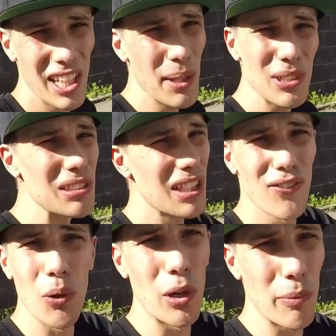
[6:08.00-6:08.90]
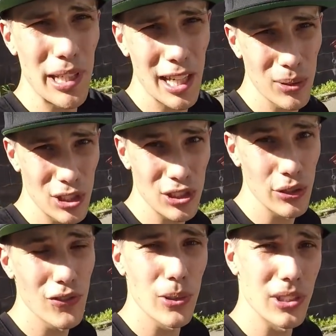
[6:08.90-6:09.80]
heaps of stuff I want to be able to
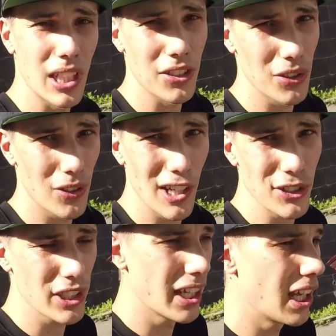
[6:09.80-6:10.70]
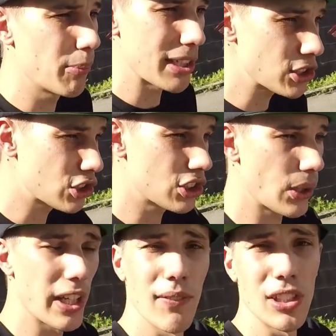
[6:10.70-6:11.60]
do for Otaku Garage, but I just
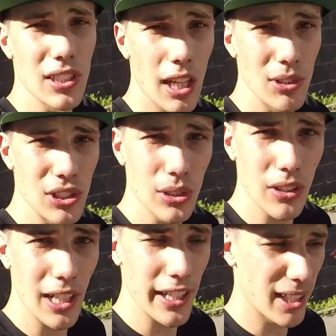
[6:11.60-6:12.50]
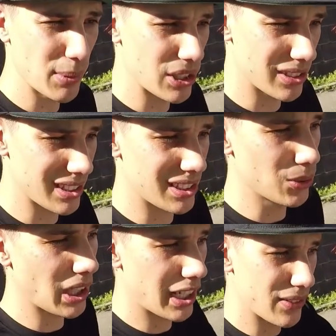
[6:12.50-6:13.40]
don't have the time to do it right now because it's
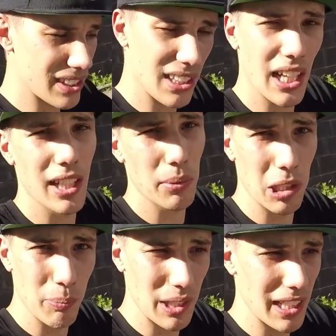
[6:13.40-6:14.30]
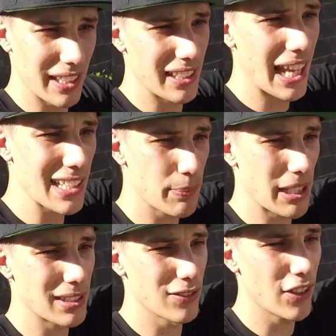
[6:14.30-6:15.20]
still kind of a startup company in the
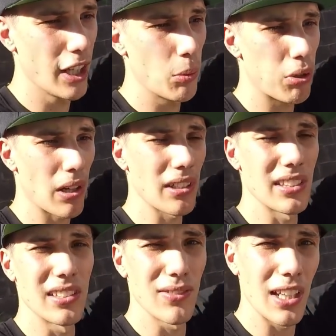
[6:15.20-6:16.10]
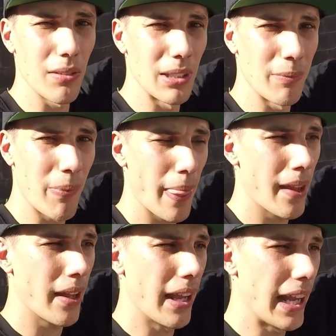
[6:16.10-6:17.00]
aspect of product and development.
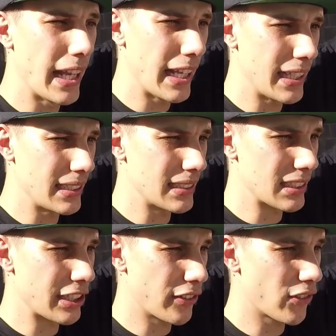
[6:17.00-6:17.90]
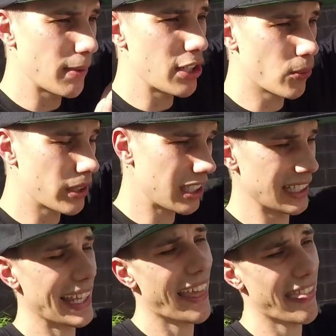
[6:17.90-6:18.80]
And, you know, for me to really
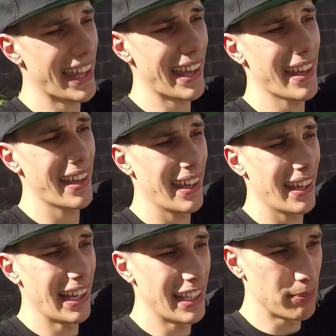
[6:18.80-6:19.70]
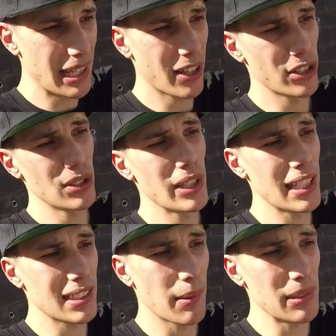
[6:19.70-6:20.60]
get there and be able to do
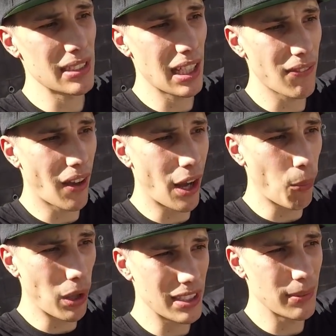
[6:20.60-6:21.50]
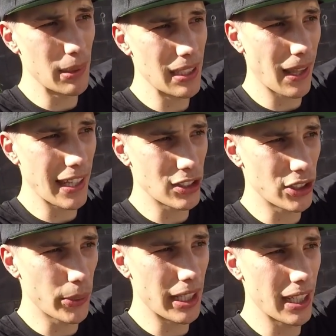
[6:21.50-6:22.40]
that type of stuff, I want to be like
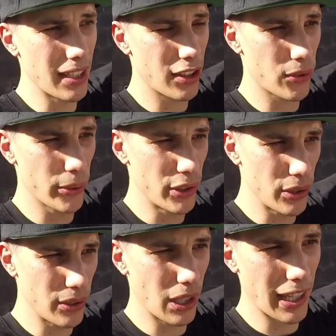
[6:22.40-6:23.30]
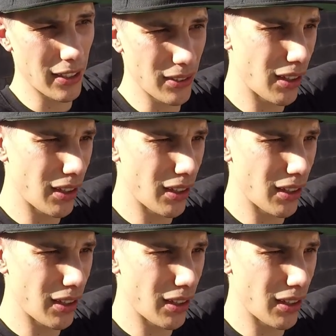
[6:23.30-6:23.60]
doing it through, like,